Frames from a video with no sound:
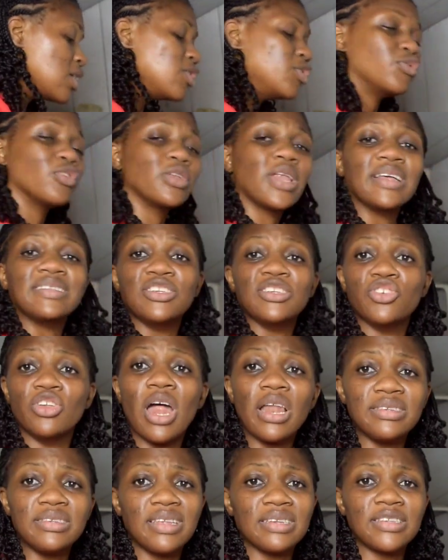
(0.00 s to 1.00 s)
You know, that's a
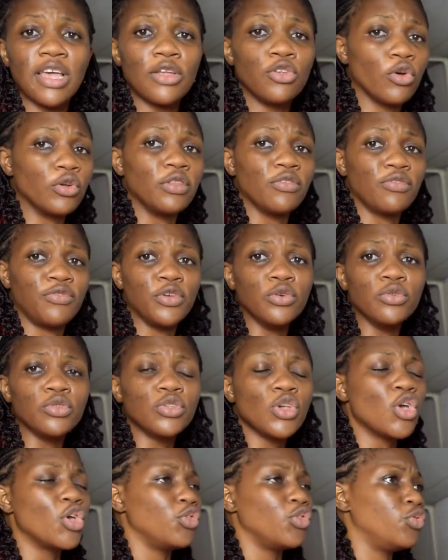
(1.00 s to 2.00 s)
journalist, they send you on the
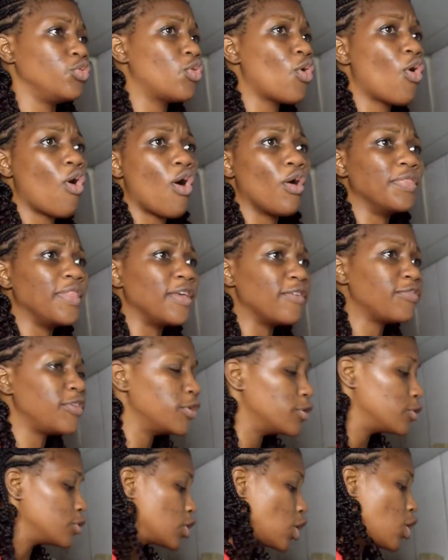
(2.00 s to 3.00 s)
field, you go on the
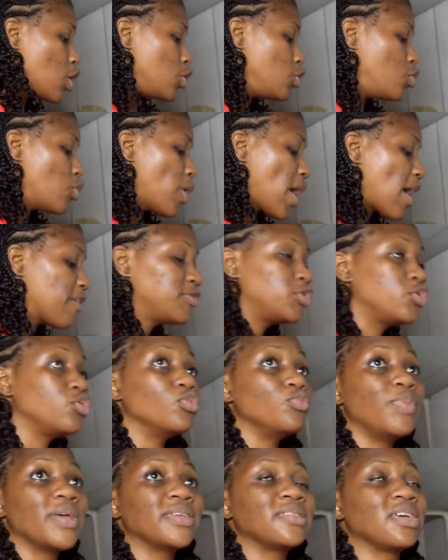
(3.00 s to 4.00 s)
field, you have
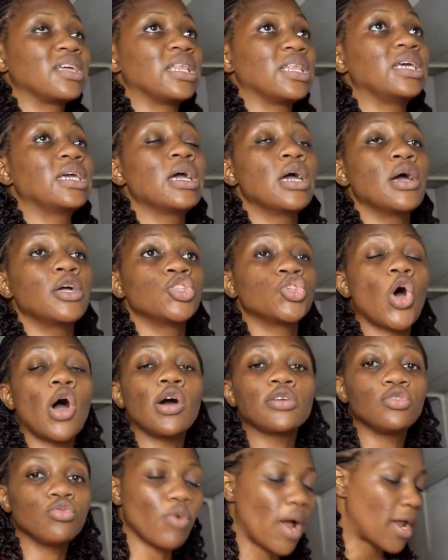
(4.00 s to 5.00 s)
to basically
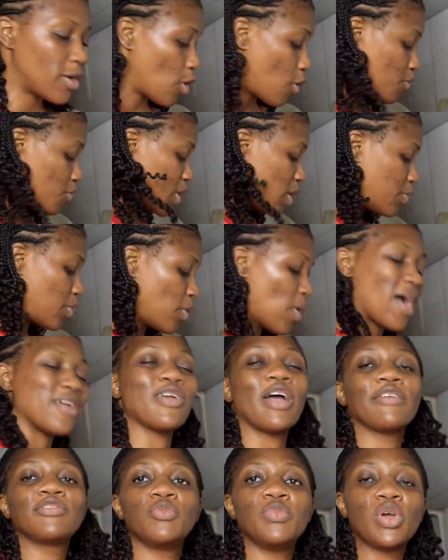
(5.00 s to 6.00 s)
talk to random people, and
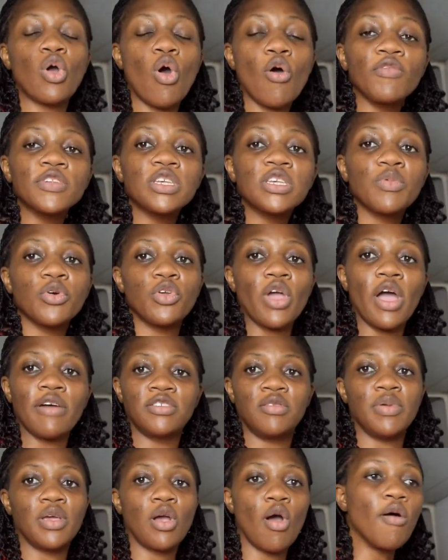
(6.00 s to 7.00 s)
you have to be comfortable, you
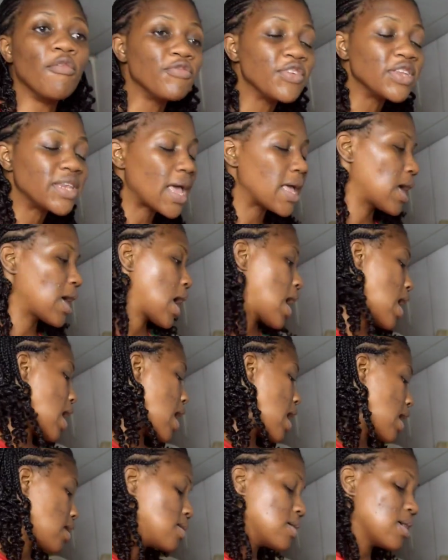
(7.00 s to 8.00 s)
have to be confident.
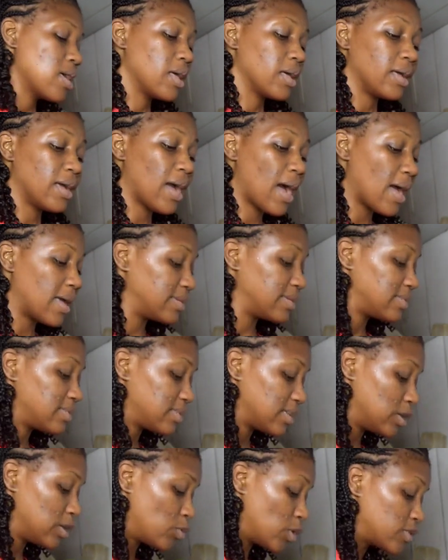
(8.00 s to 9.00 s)

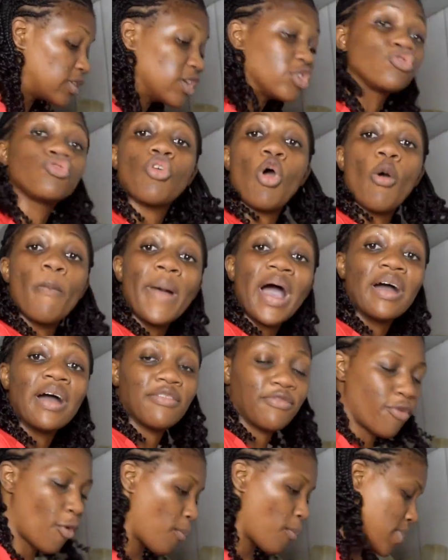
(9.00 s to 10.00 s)
Guys, it was a trauma
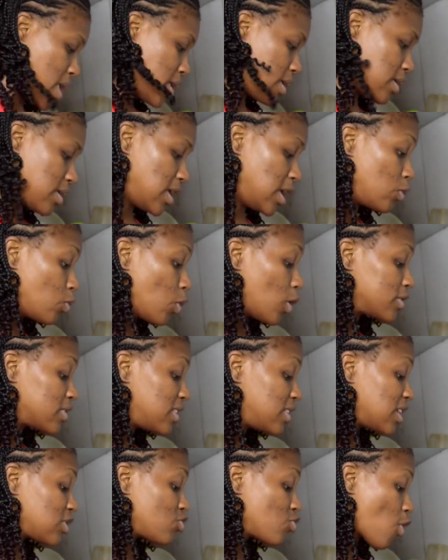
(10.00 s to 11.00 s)
for me. It was
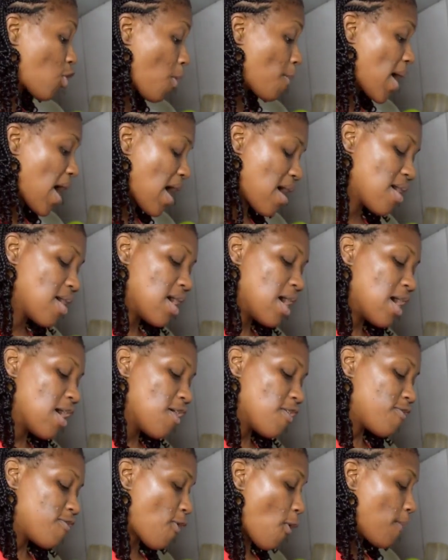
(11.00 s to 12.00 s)
the trauma
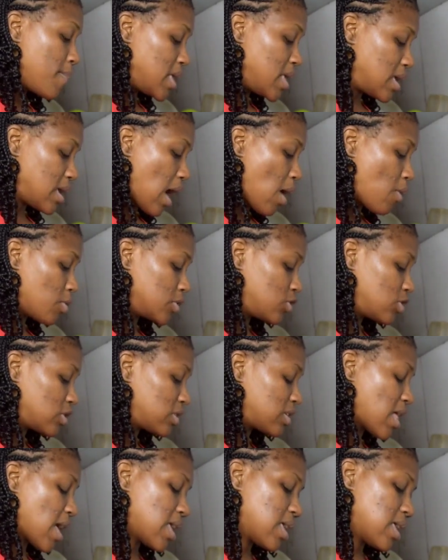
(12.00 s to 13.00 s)
for me. I was
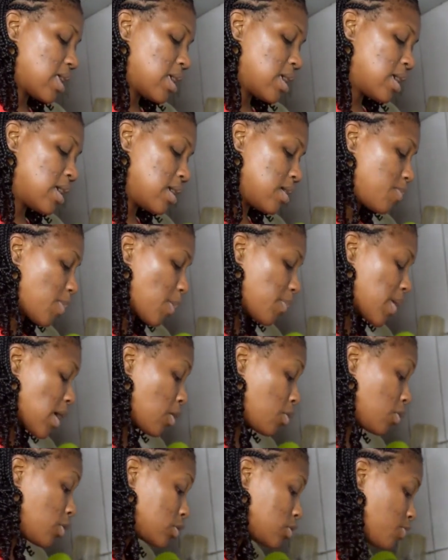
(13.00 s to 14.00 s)
just like, hey,
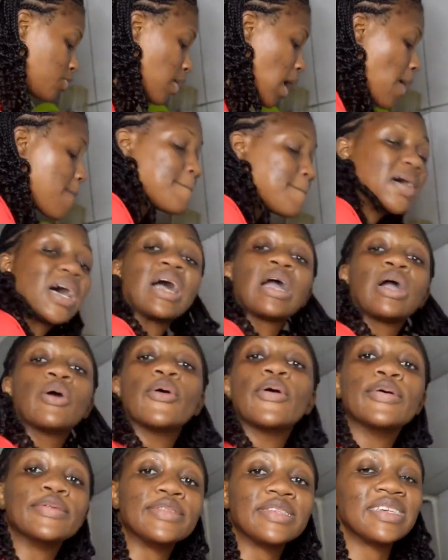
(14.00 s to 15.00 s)
Papa
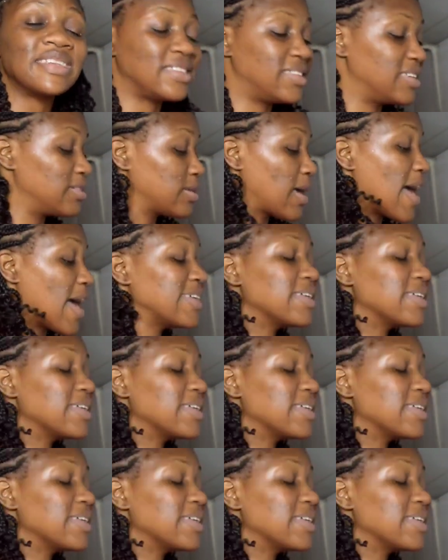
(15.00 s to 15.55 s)
God, is this?